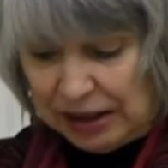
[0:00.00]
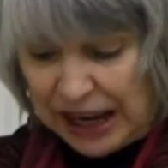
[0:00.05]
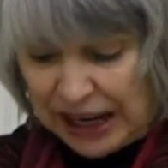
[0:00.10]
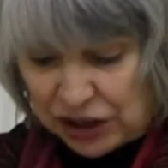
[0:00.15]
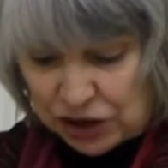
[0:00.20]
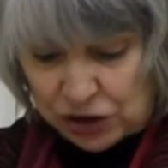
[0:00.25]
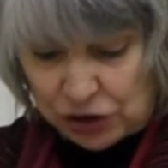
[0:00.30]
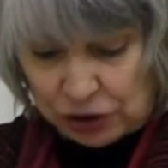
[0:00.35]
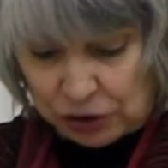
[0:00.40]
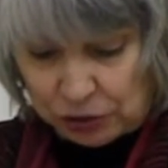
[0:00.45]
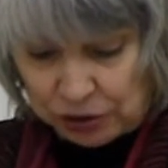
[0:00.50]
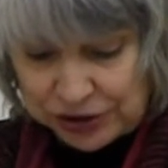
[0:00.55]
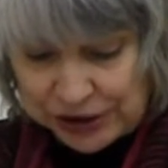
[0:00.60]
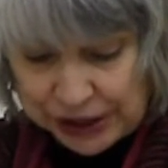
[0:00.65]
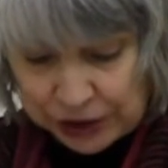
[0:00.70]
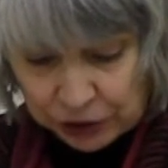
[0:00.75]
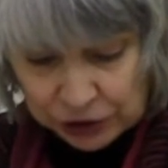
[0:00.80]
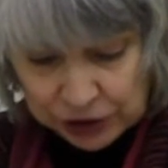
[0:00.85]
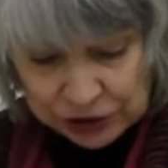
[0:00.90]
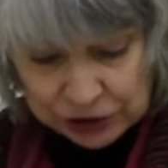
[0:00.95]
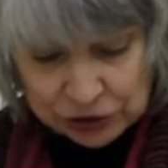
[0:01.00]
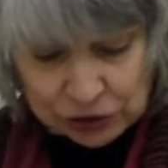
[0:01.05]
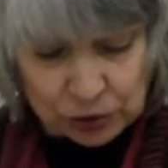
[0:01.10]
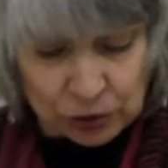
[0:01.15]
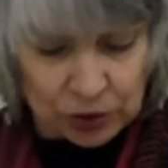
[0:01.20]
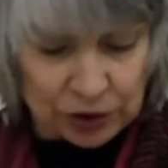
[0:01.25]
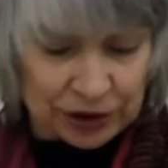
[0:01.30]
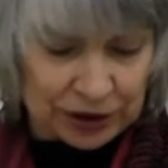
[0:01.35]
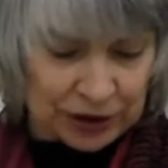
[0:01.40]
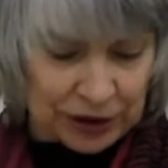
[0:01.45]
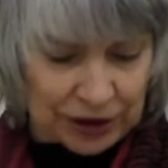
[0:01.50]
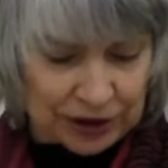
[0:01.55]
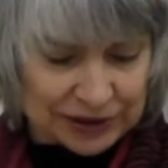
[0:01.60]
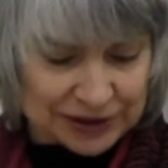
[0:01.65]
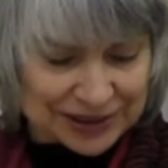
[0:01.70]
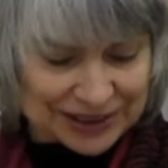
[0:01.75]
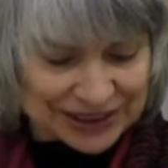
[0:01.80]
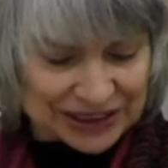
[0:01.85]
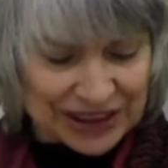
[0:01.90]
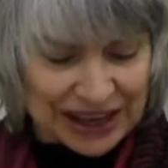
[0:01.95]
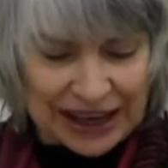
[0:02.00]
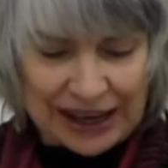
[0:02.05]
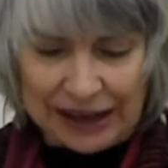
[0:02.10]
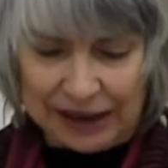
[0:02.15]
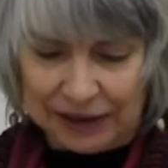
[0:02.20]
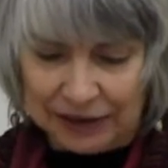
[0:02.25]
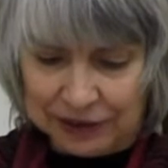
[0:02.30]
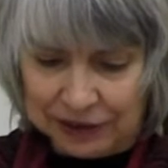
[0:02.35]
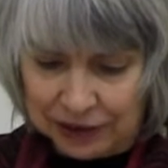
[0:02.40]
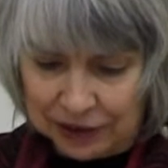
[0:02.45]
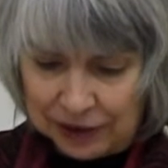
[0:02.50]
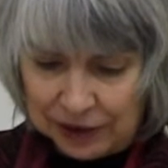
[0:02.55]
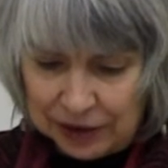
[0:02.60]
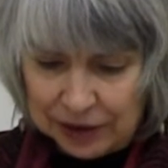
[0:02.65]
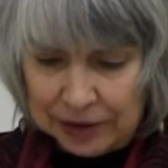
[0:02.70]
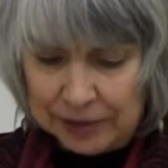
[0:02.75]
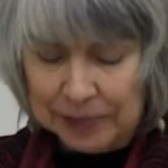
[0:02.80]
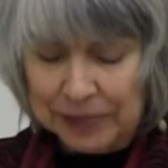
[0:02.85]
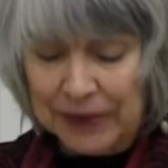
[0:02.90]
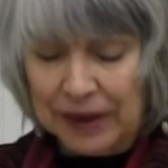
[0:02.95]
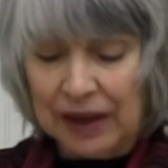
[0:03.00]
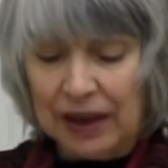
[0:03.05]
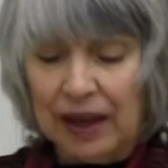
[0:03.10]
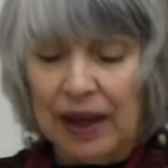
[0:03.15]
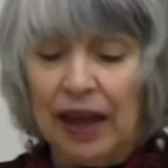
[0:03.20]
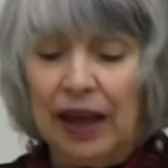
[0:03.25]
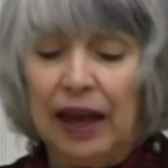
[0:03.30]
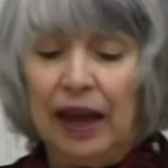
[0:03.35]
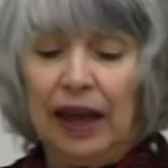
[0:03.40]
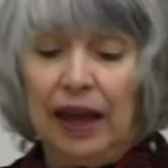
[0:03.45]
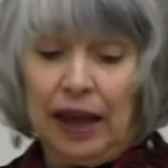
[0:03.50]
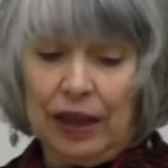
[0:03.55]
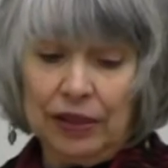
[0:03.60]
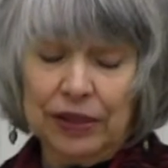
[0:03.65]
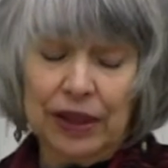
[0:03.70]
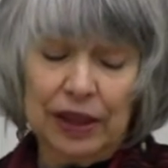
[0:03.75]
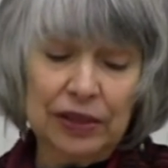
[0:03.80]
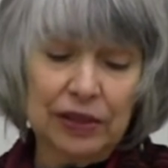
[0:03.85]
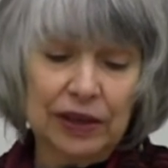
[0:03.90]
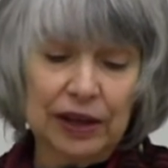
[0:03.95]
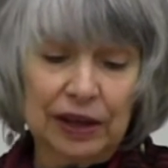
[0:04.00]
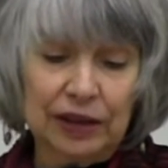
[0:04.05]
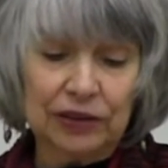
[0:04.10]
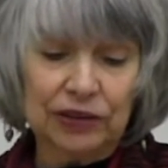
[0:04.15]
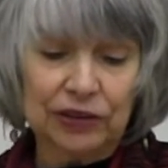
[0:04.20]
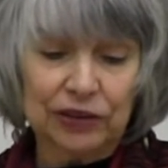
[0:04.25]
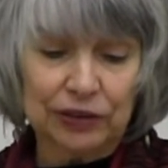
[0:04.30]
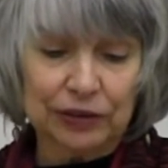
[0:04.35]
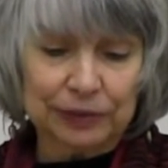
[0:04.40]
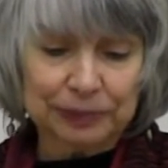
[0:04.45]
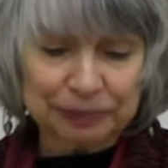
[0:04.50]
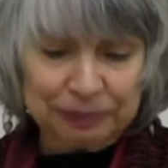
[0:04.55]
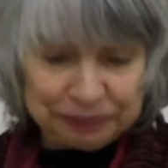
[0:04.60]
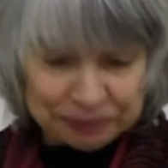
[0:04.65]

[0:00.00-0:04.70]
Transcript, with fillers: nation, or territorialized land. And then this